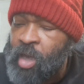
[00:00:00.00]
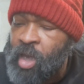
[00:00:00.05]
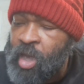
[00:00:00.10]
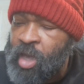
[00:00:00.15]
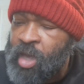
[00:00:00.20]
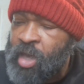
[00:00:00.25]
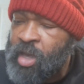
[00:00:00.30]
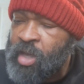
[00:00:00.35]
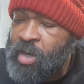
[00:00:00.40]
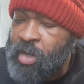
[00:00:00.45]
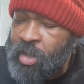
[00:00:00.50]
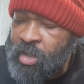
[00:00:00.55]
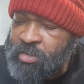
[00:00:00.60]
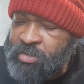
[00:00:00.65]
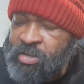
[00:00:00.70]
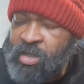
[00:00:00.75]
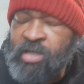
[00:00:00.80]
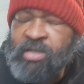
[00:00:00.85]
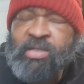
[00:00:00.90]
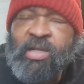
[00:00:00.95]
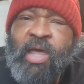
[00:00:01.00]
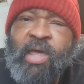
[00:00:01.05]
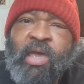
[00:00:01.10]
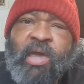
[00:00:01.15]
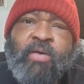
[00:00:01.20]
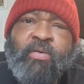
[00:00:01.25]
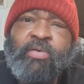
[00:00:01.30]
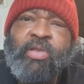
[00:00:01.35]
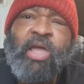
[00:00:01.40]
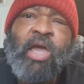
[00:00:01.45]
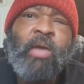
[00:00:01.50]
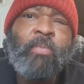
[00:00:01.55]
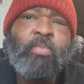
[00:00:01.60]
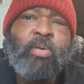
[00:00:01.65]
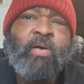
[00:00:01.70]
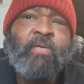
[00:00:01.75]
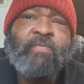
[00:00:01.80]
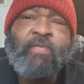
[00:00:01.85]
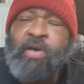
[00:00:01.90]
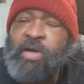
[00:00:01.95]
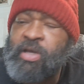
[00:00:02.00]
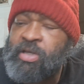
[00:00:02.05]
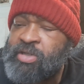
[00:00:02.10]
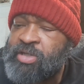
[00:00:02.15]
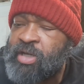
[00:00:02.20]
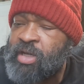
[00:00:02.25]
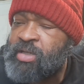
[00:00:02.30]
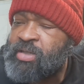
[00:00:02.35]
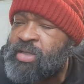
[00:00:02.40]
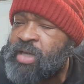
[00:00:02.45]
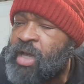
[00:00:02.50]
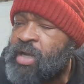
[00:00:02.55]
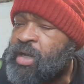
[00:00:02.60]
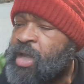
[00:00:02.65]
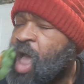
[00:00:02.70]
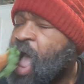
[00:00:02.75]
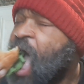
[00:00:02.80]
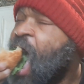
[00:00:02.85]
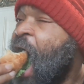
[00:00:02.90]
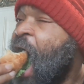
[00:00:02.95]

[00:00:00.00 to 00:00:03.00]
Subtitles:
And it tastes like everything but fucking chicken salad.